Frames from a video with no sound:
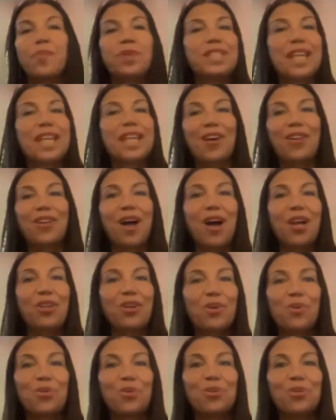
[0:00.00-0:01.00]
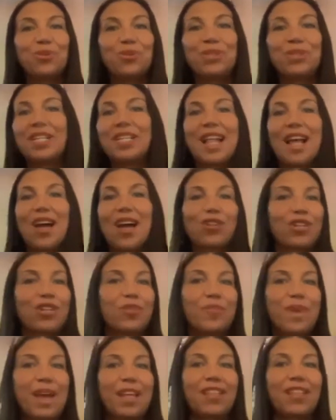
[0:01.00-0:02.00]
and down, hot and cold, in and out, good
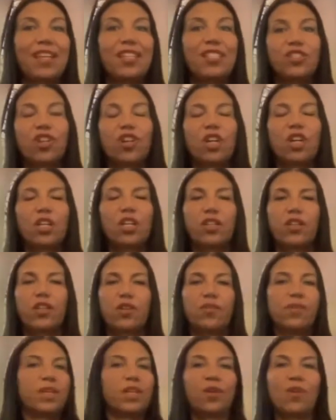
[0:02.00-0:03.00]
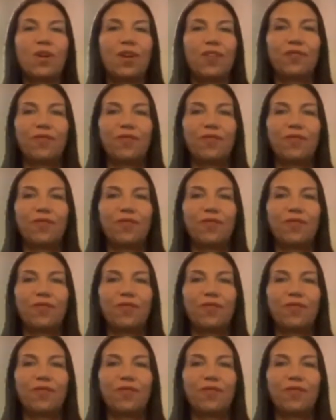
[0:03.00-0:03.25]
and bad, light and dark. You know, we can go on